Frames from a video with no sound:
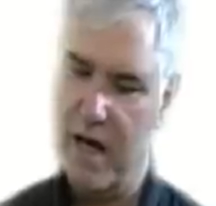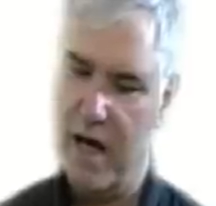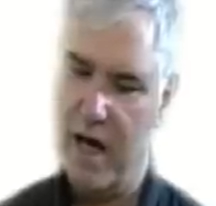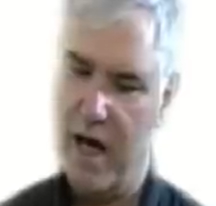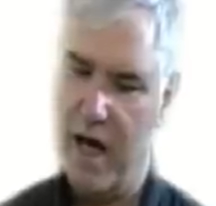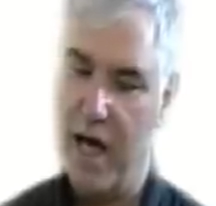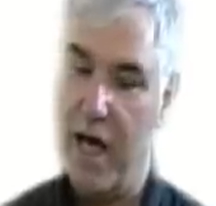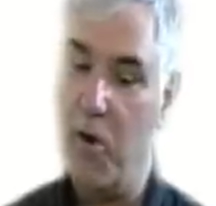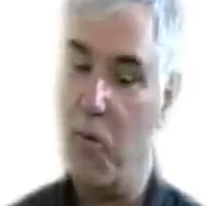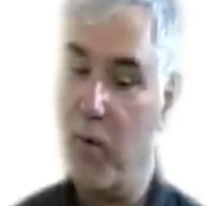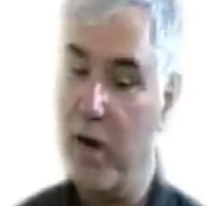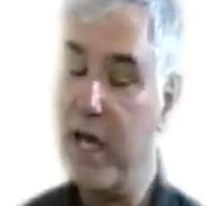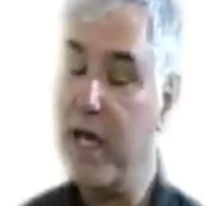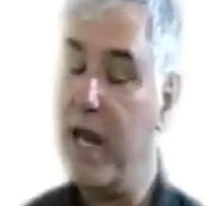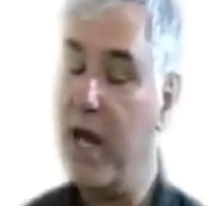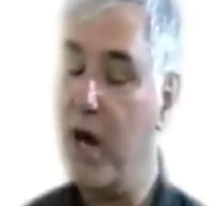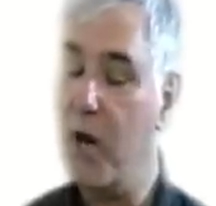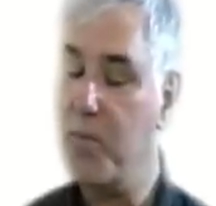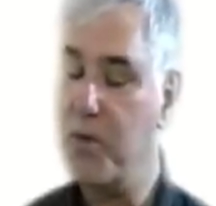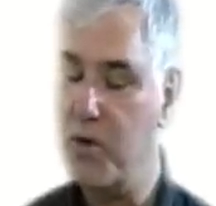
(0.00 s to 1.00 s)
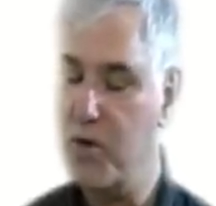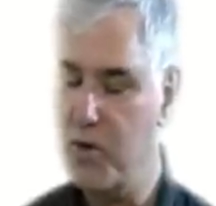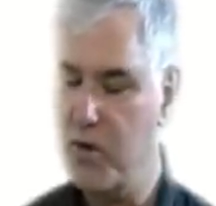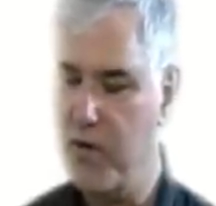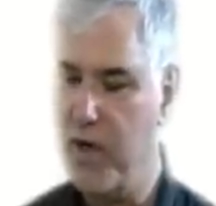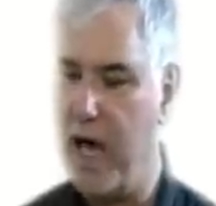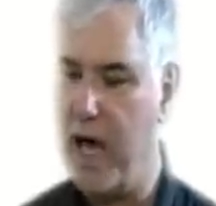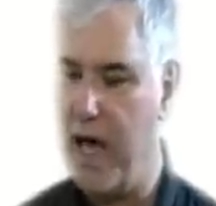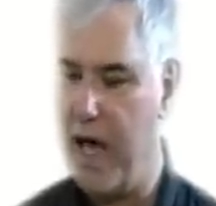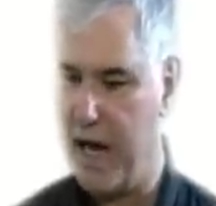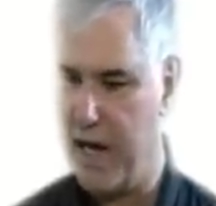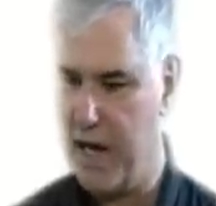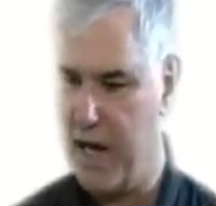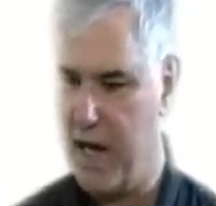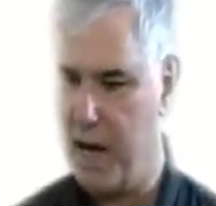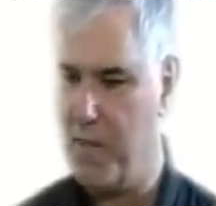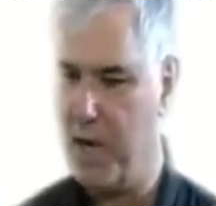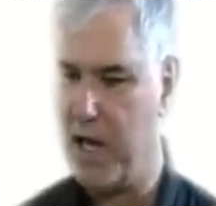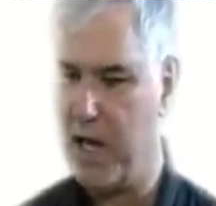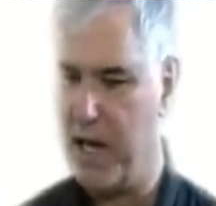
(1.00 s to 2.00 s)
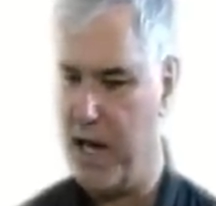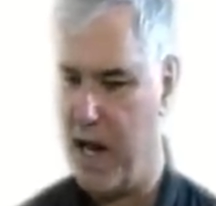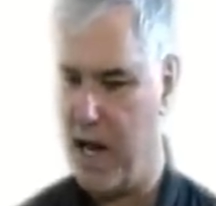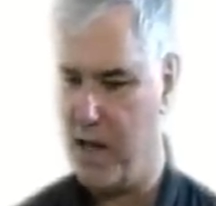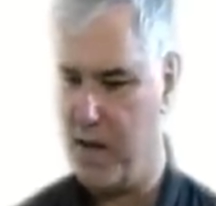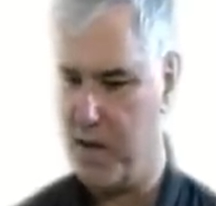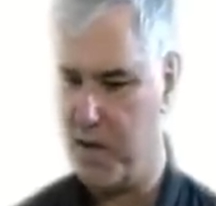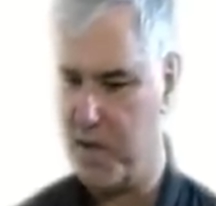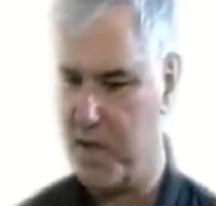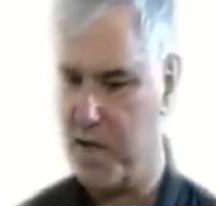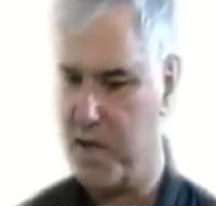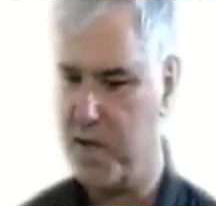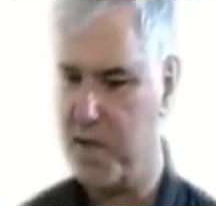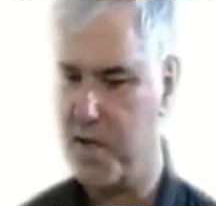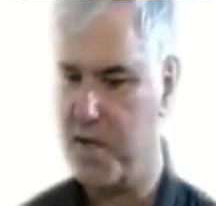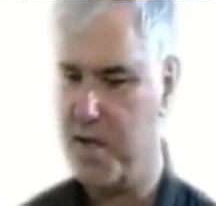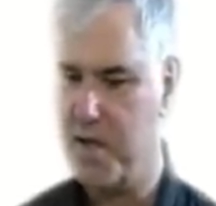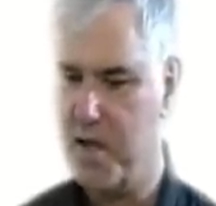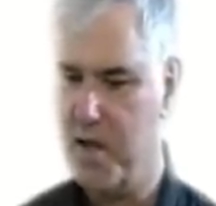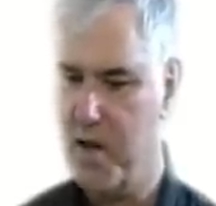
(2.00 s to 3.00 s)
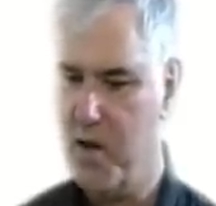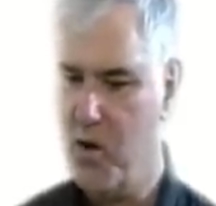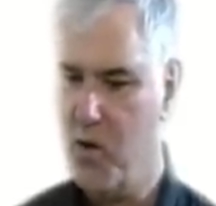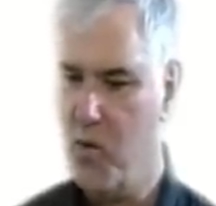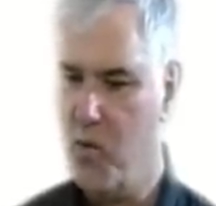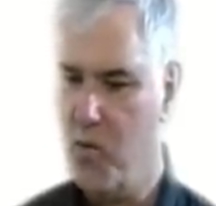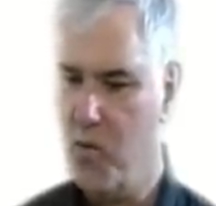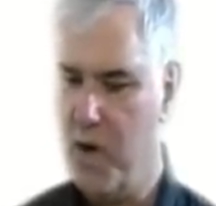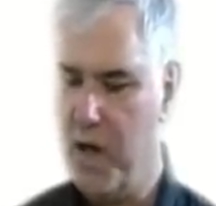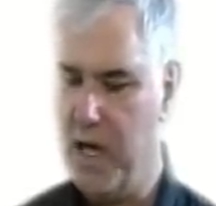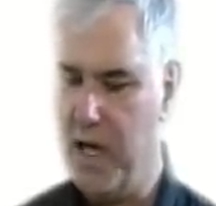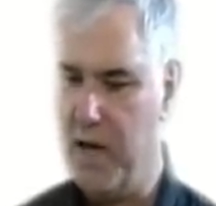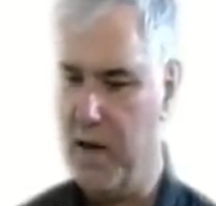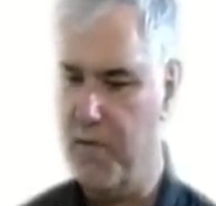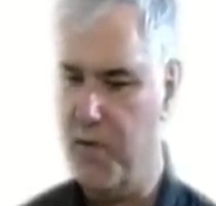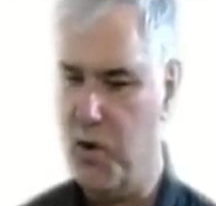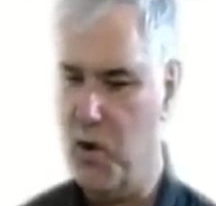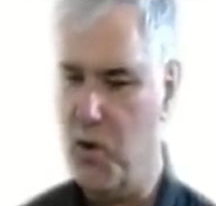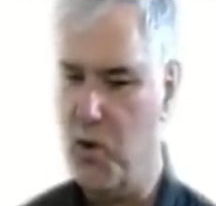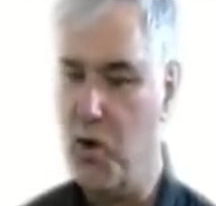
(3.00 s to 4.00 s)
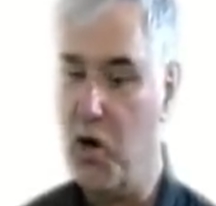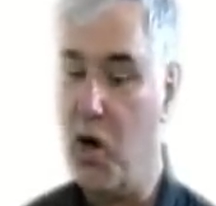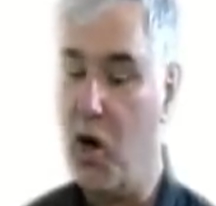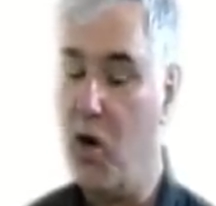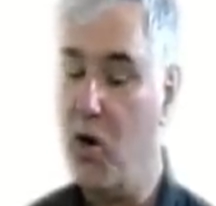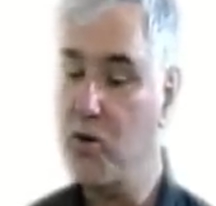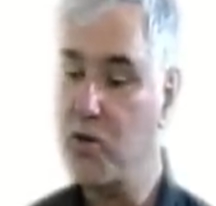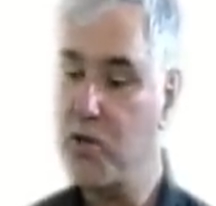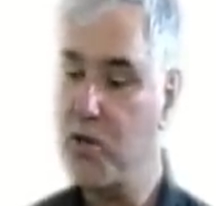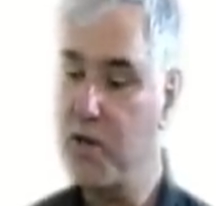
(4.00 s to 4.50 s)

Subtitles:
and we can help you do that economic analysis. If you go to